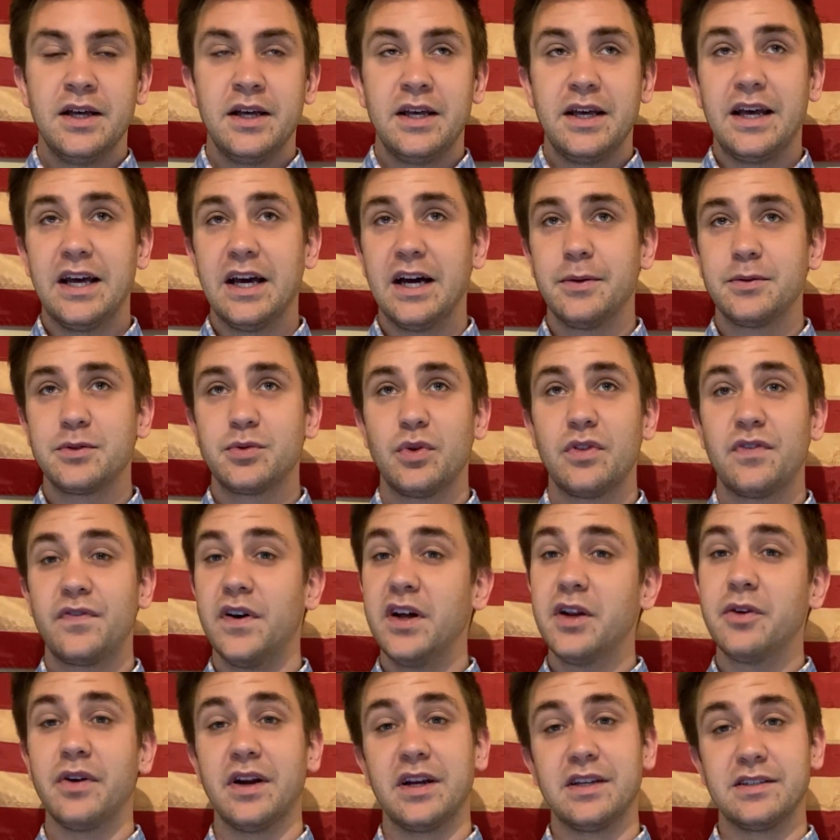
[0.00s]
It helps with
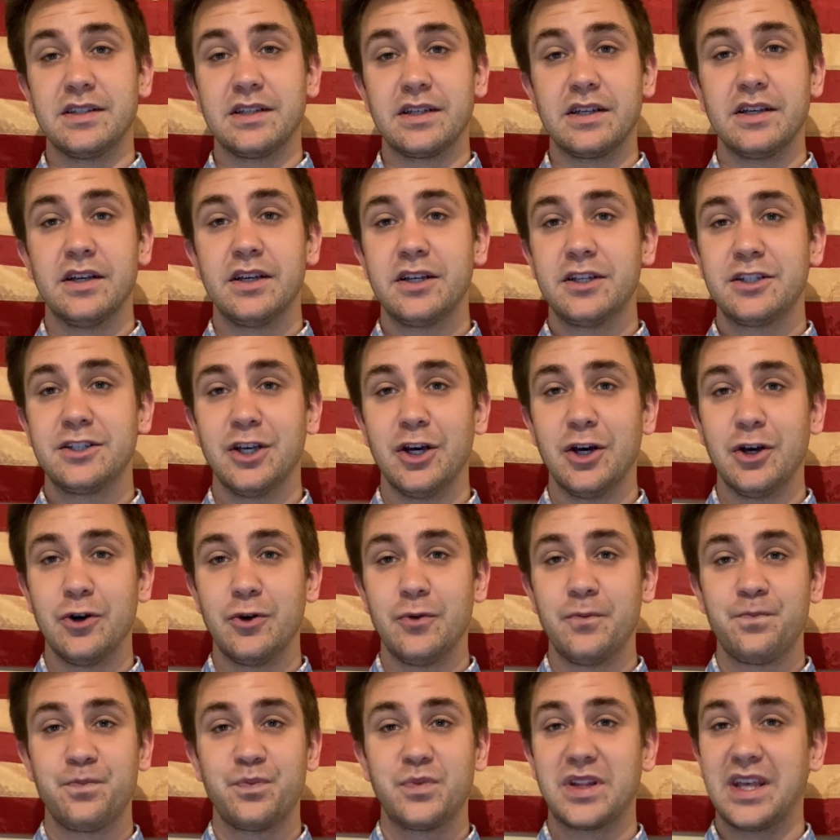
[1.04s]
fundraising.
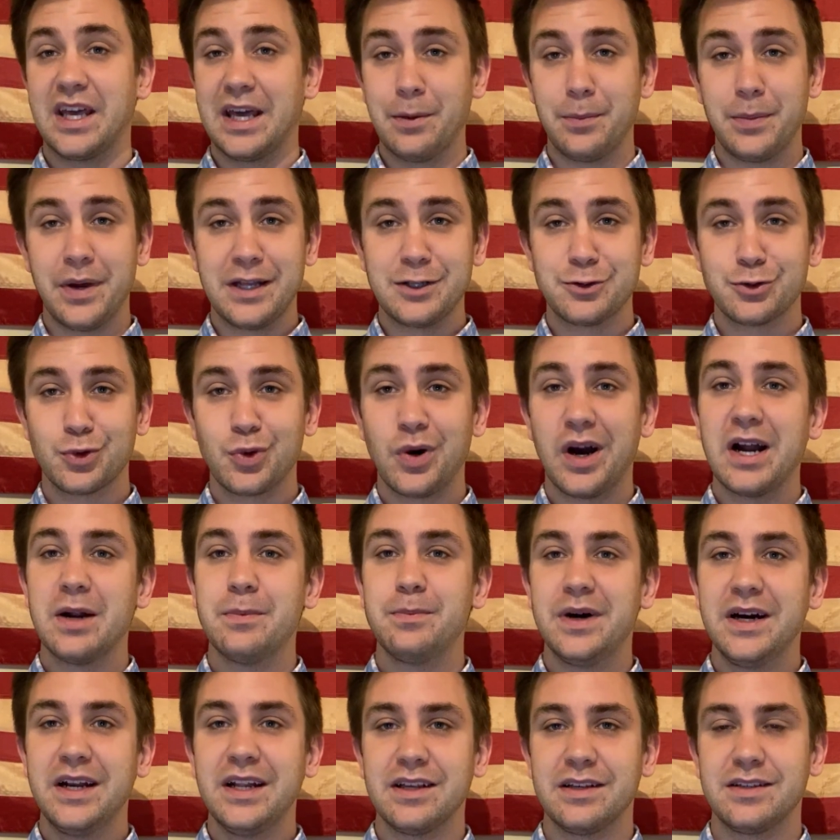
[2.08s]
So campaigns require
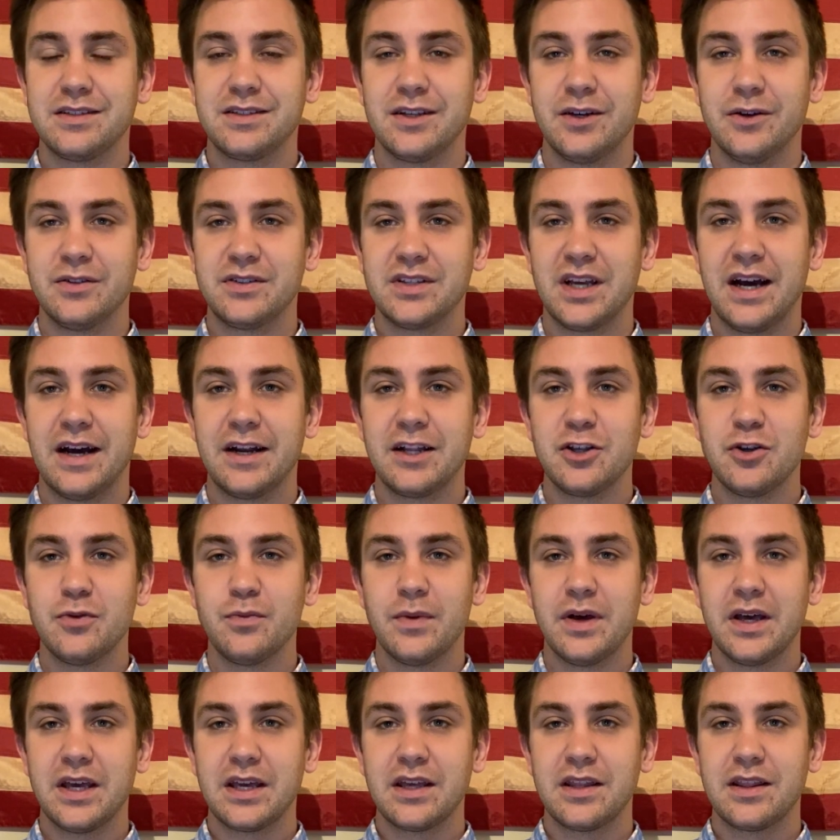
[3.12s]
money. So it's how do you
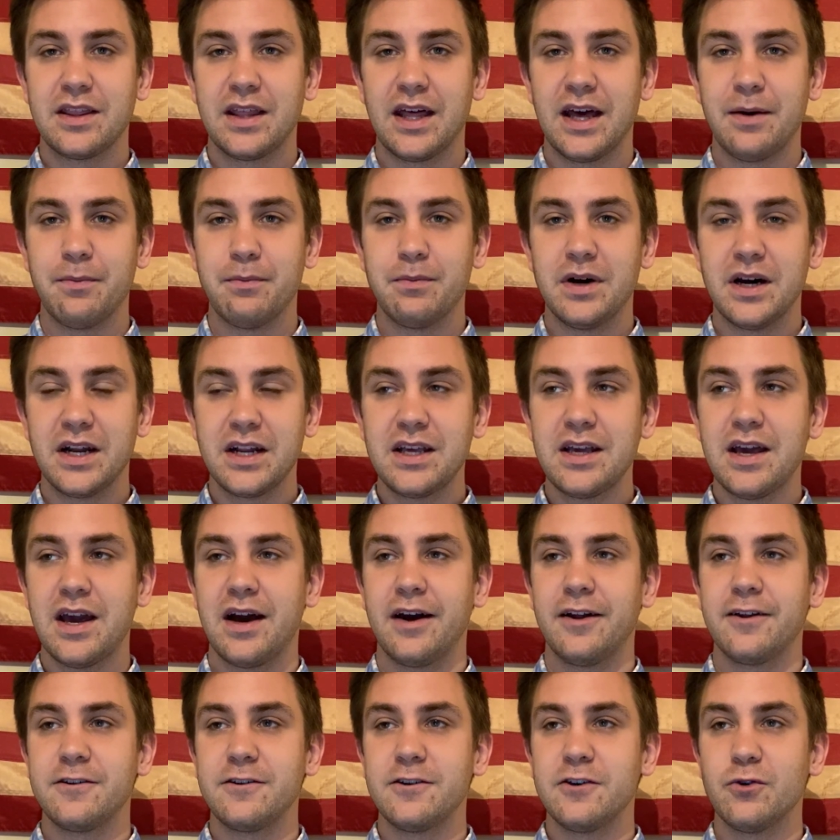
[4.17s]
make that money?
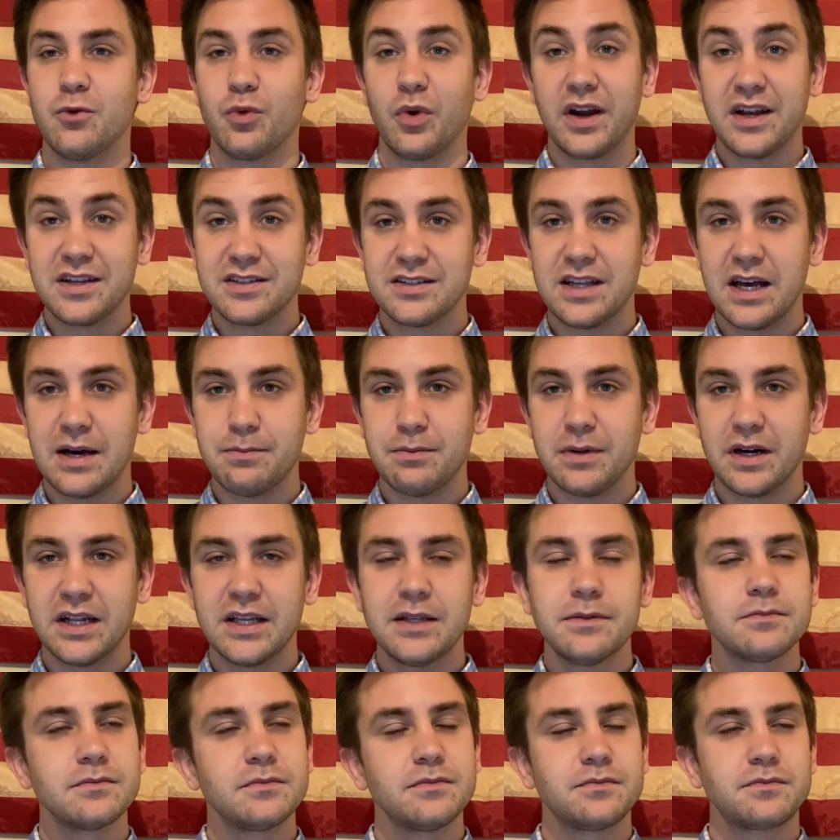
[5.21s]
How do you raise that
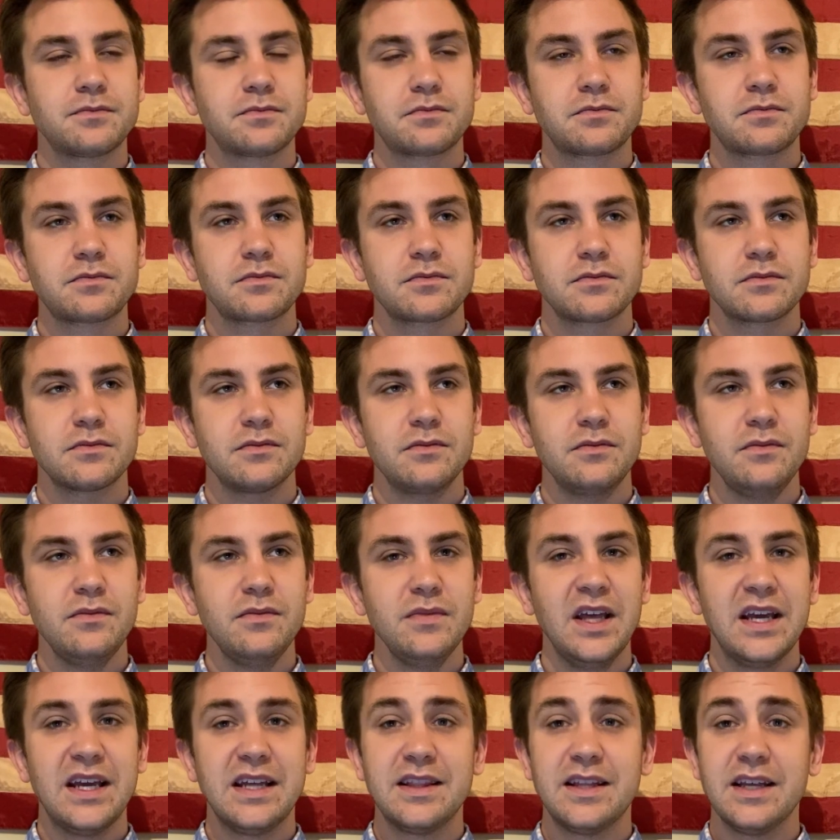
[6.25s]
money?
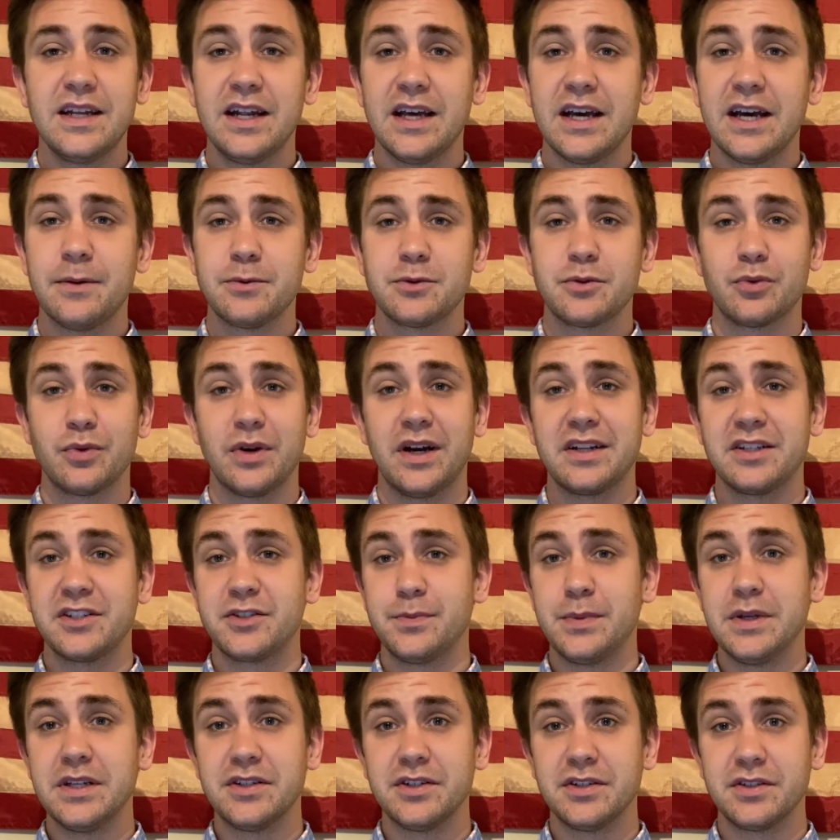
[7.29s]
And then it helps with writing
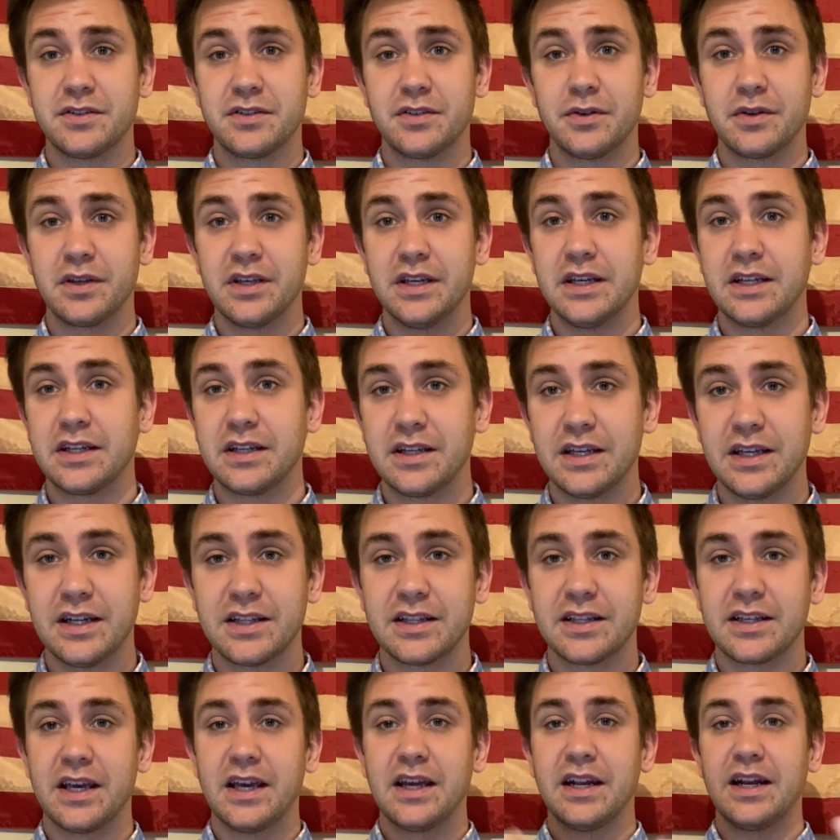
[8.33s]
speeches. So again,
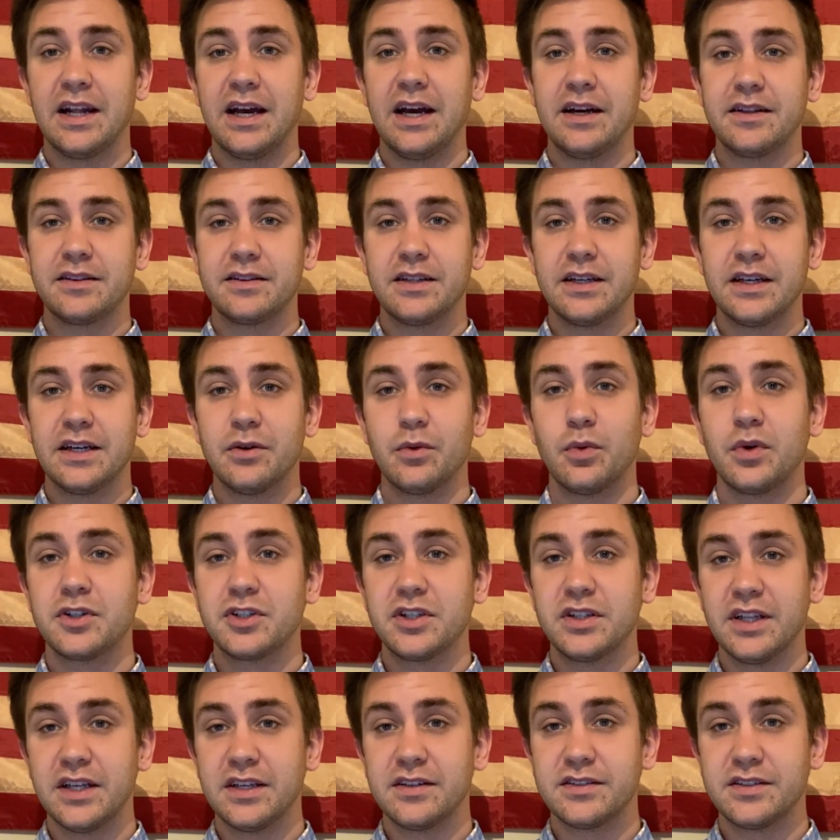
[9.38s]
getting the candidate out there, what
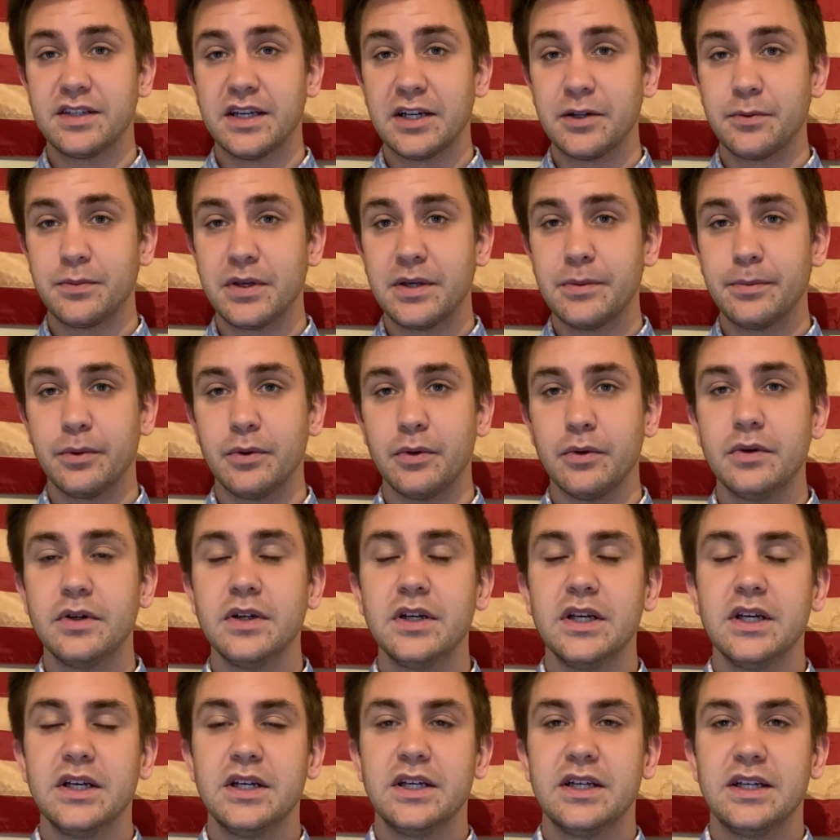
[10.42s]
should they say to people?
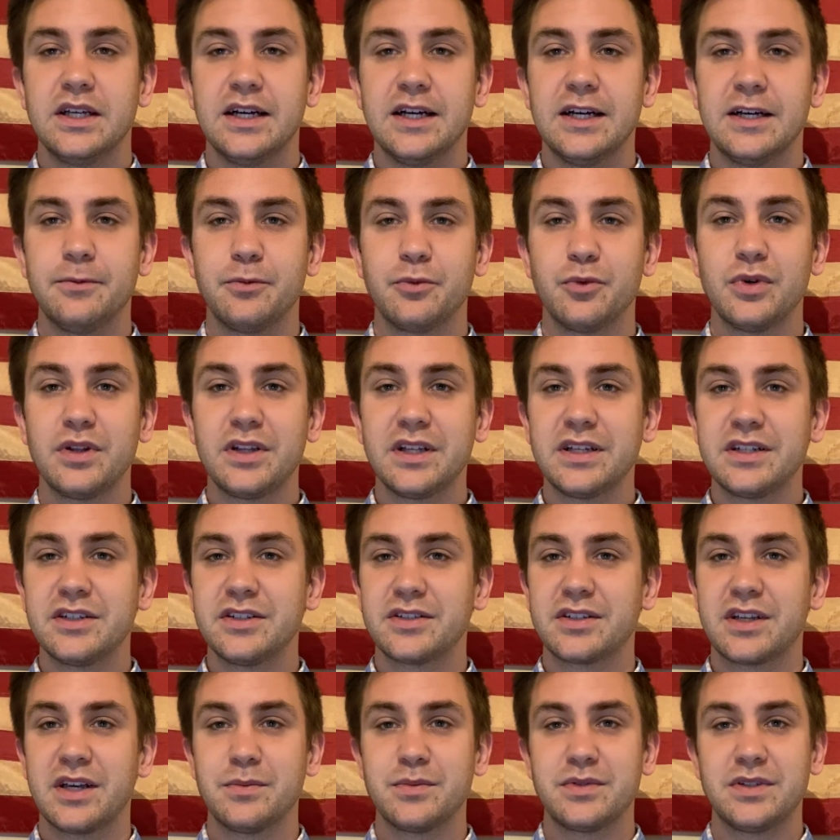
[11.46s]
Um, really, it
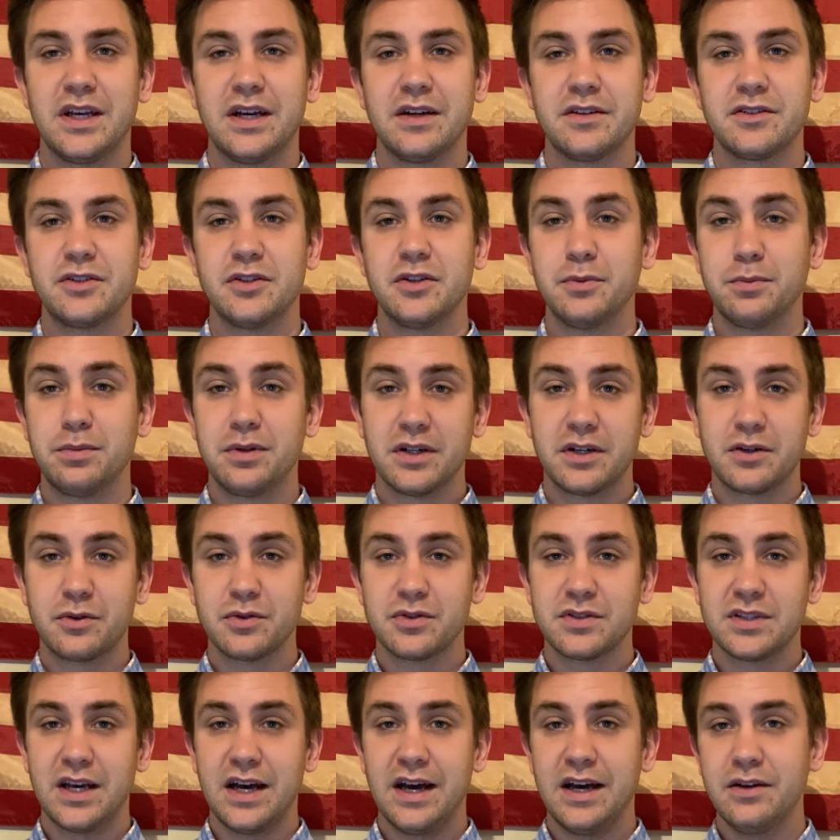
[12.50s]
just comes down to the political
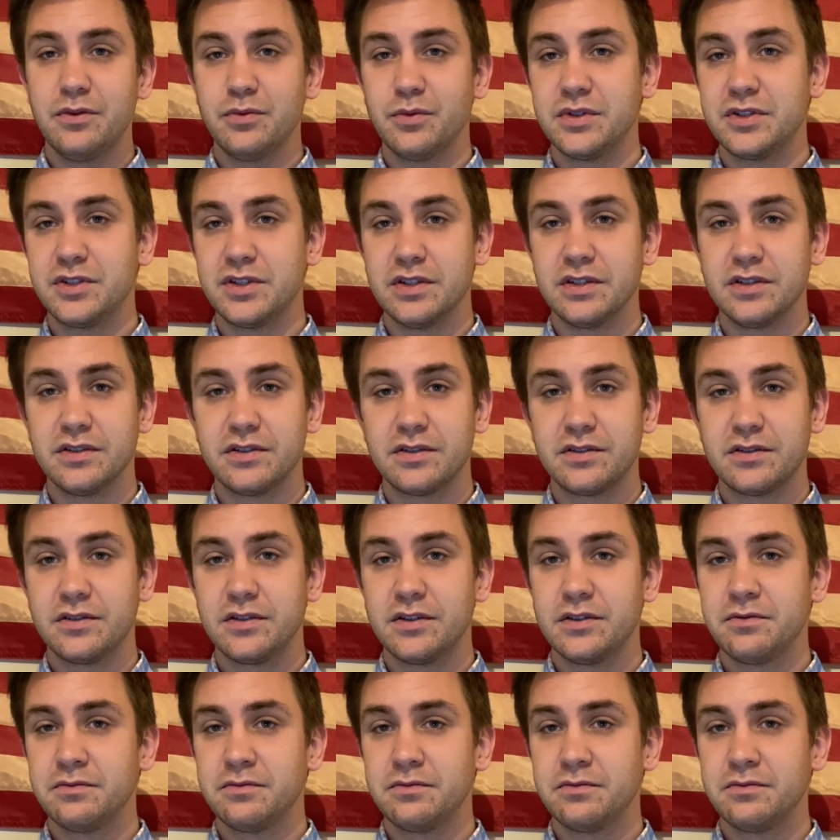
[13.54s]
side, which is